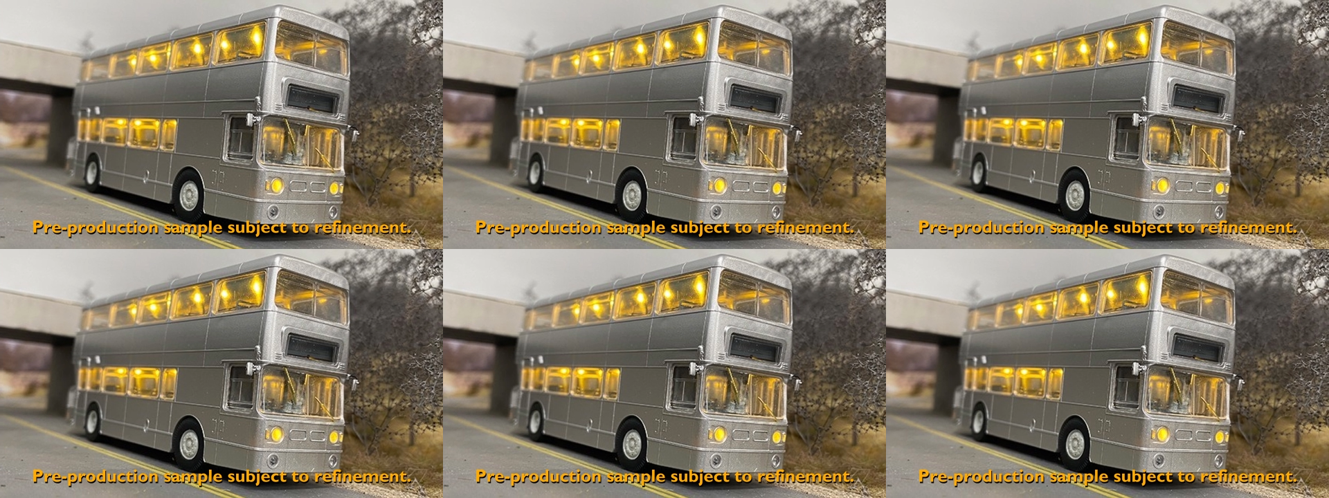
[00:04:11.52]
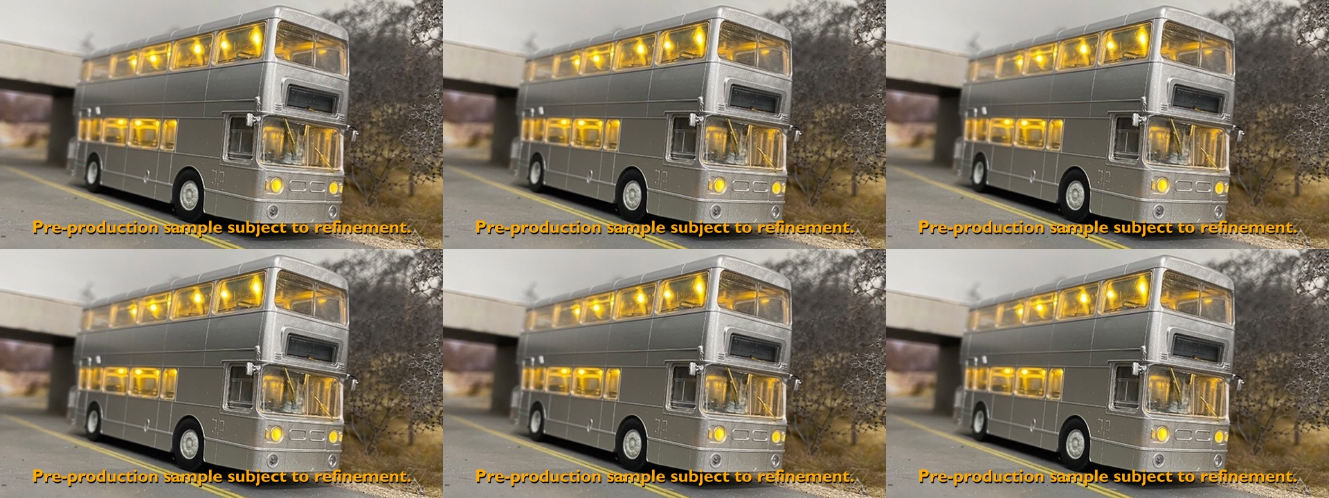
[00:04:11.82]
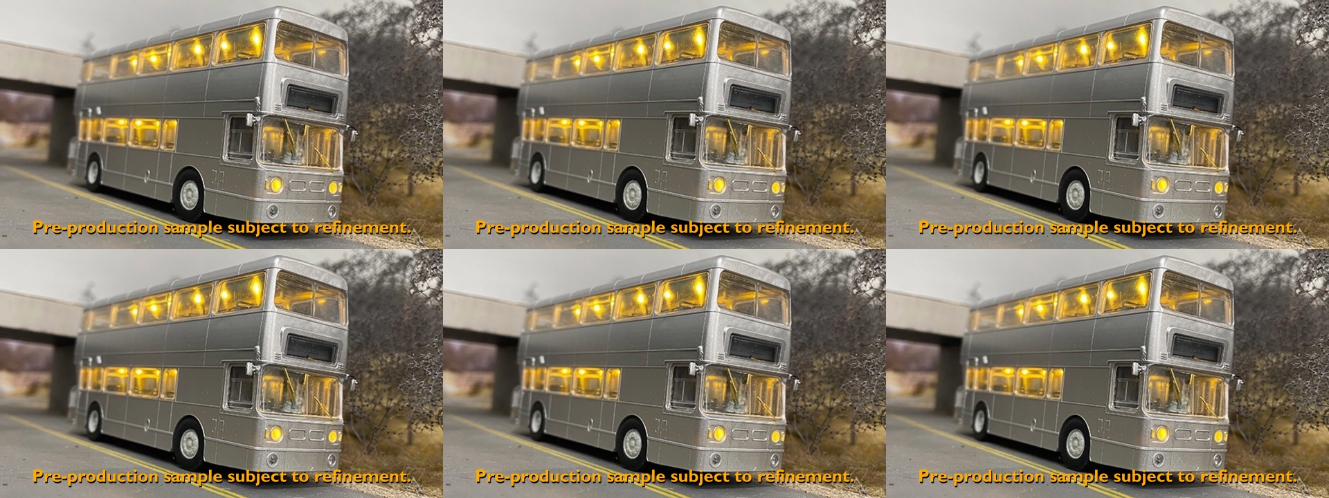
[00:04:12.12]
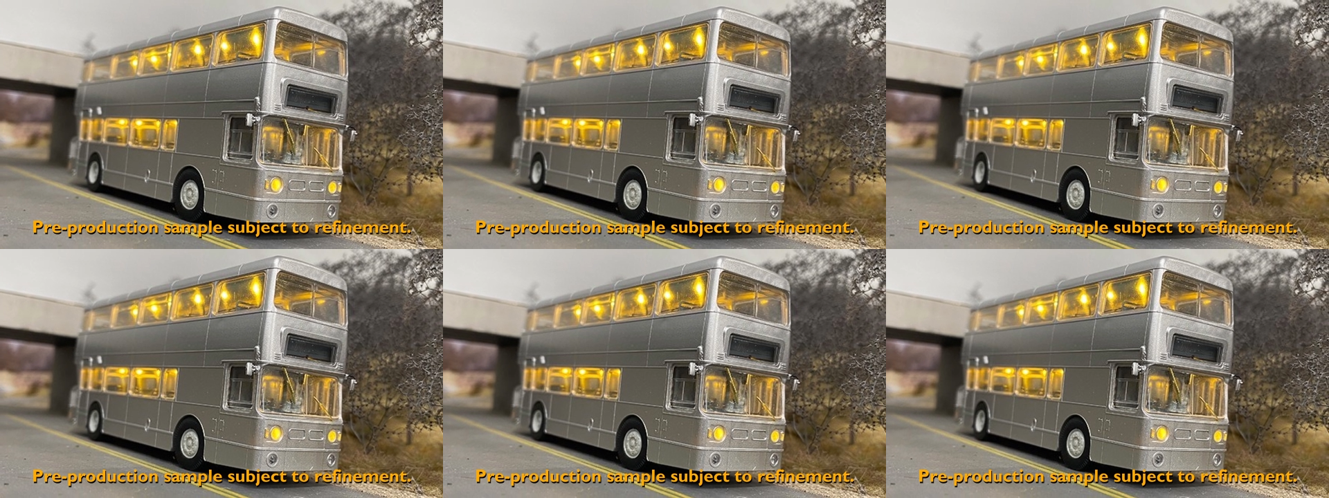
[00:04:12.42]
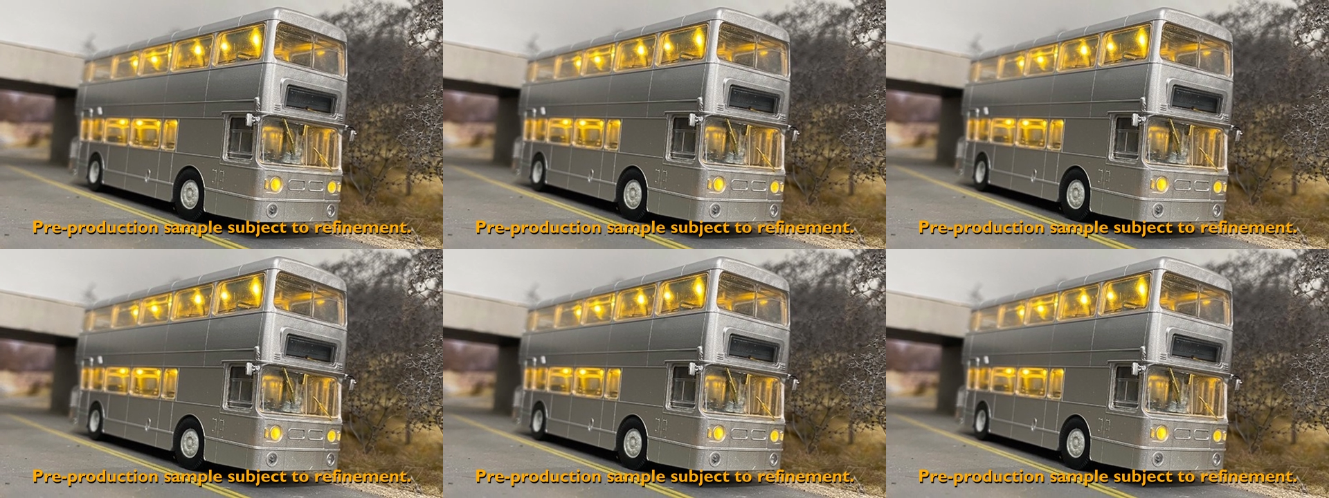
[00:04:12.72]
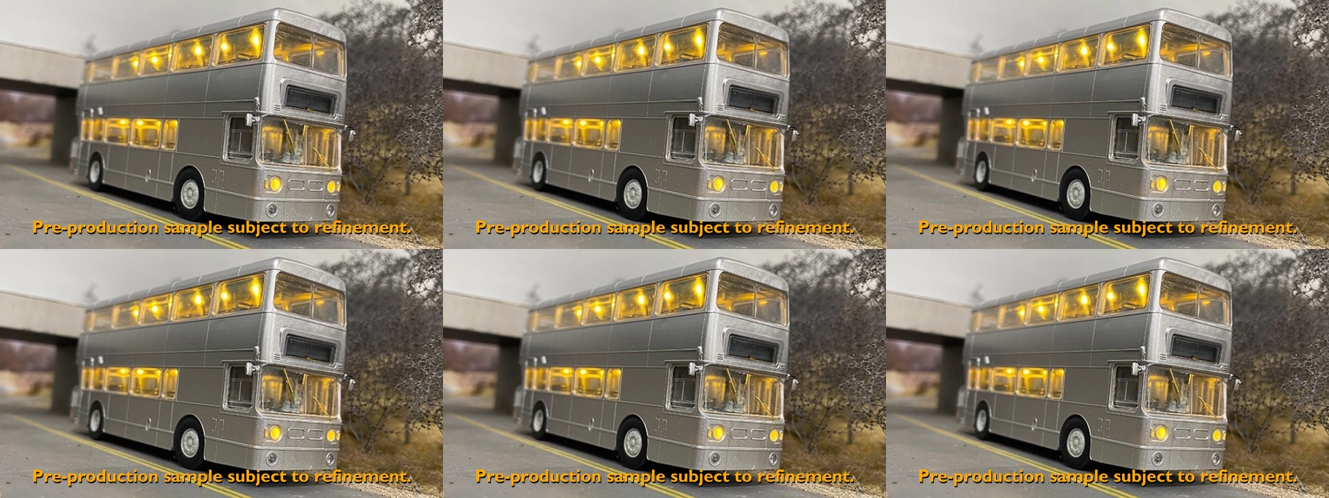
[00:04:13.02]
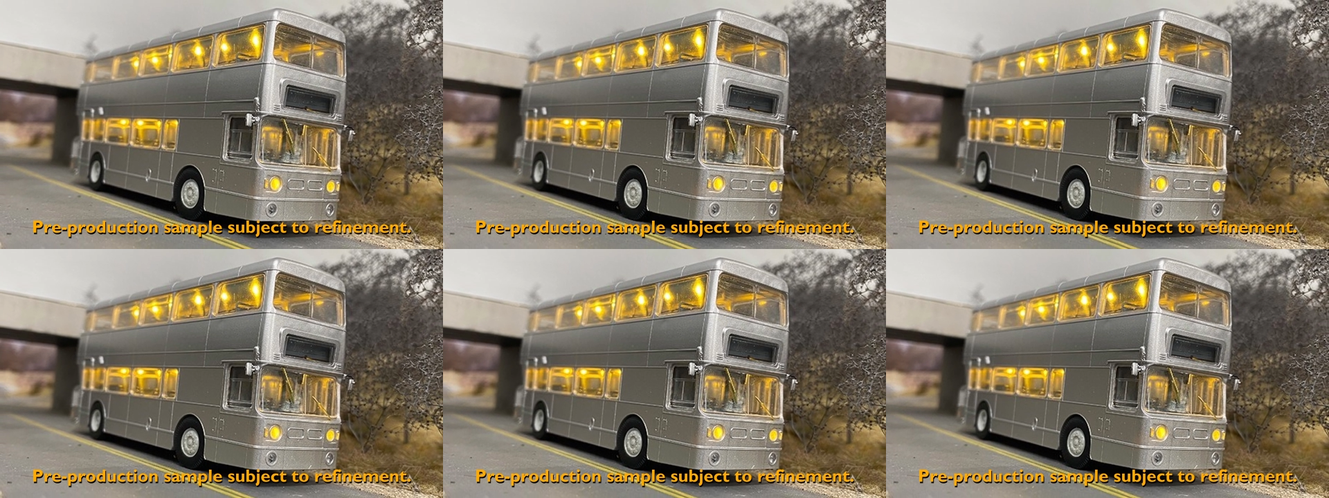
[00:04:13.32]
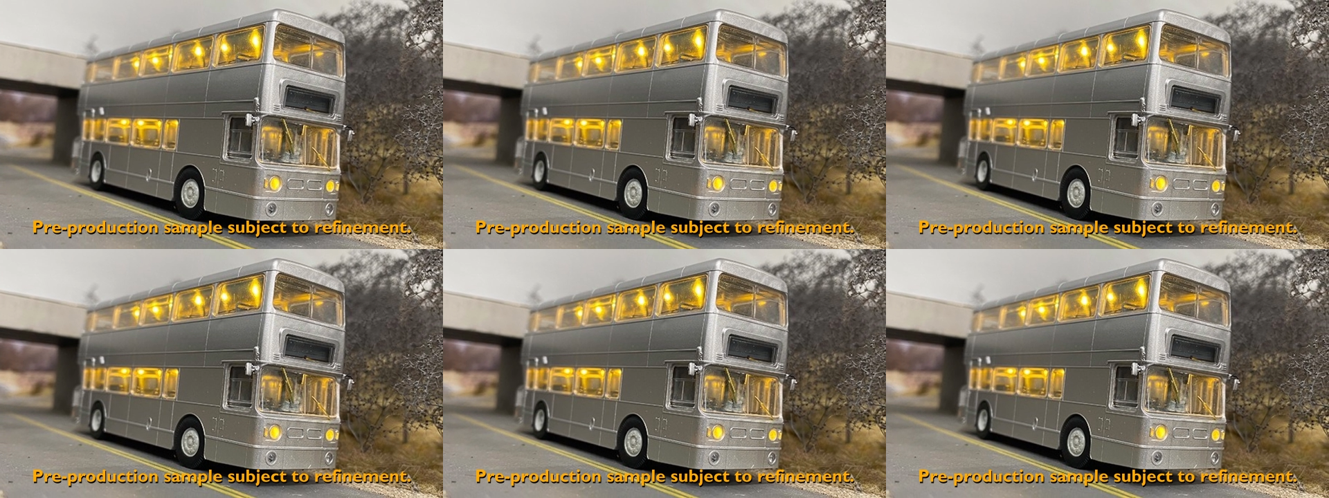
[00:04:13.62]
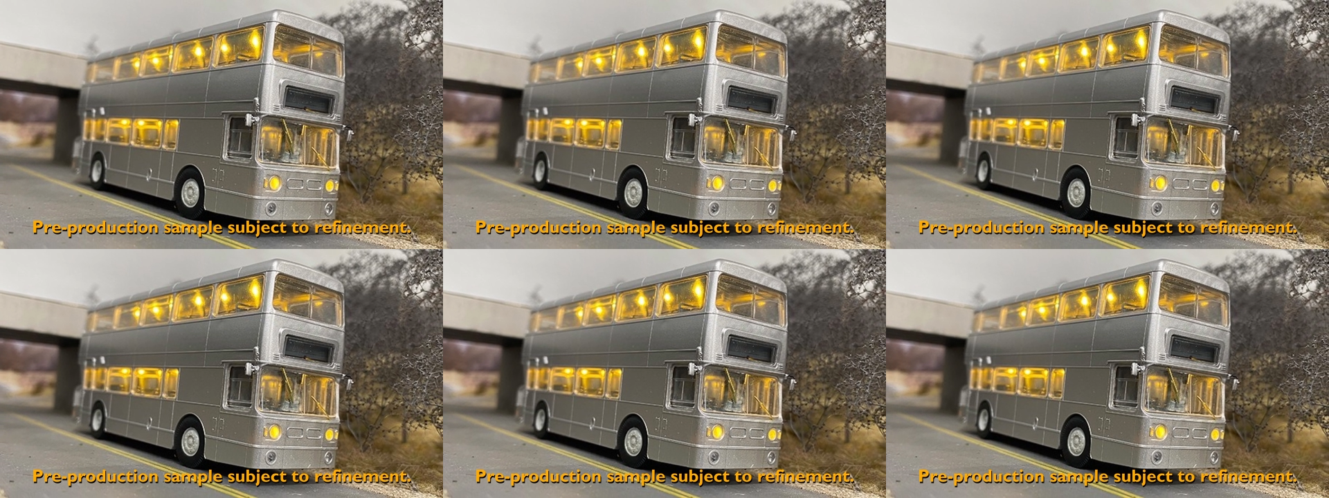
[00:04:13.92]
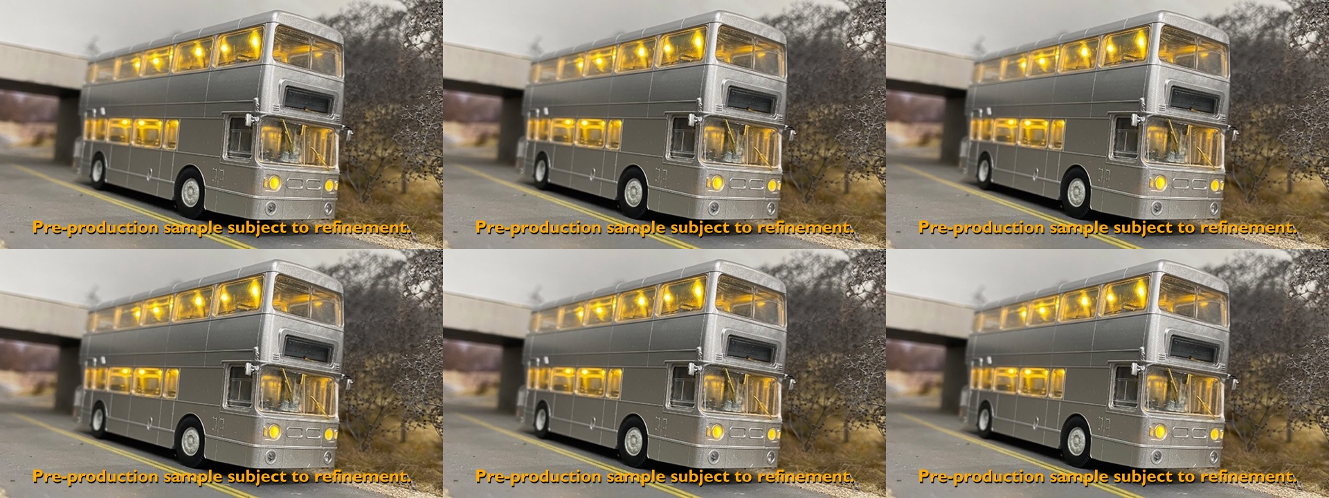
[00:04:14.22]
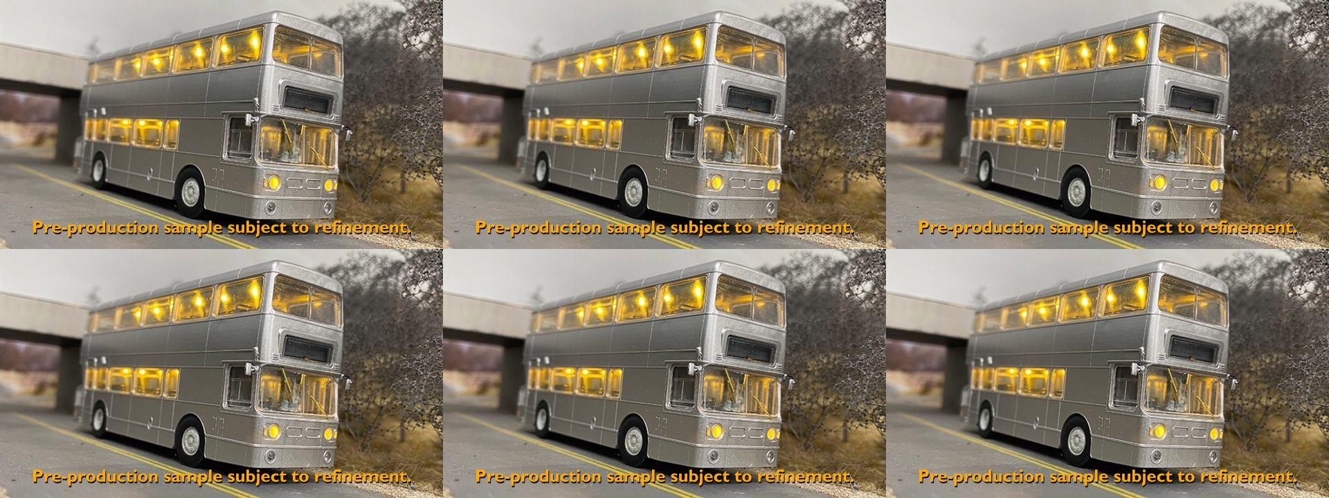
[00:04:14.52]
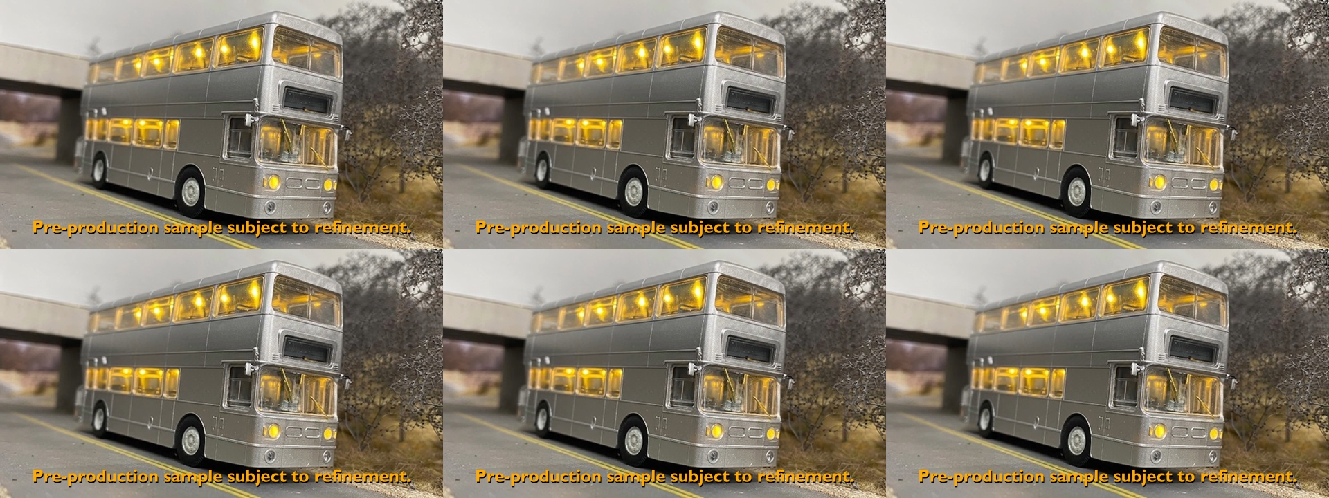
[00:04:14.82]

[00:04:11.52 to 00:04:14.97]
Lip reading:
[unreadable: no face in view]